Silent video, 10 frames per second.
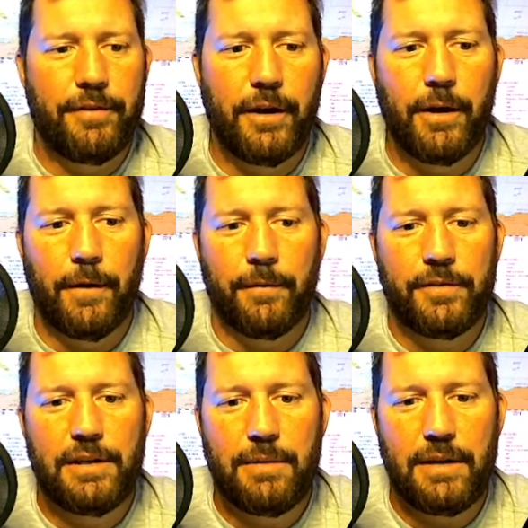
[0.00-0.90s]
So
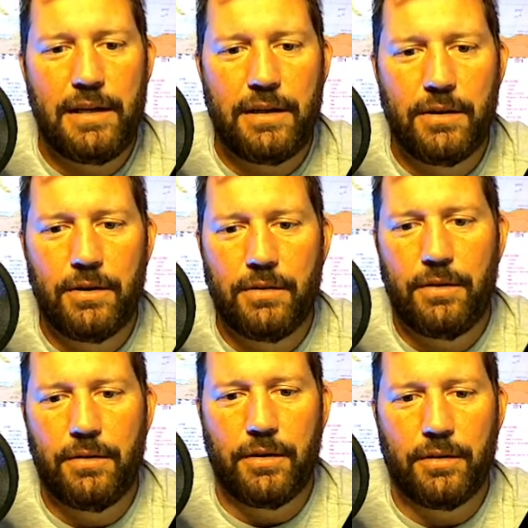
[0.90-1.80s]
Shiba Inu,
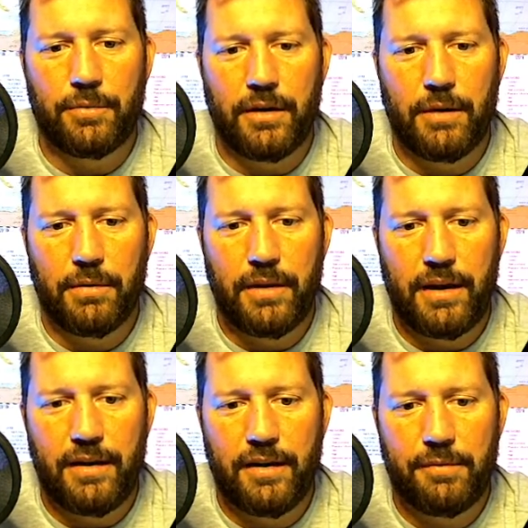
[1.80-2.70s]
who knows what number
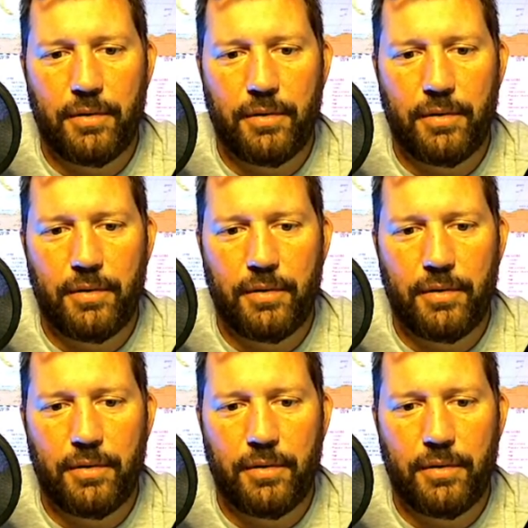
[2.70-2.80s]
that is,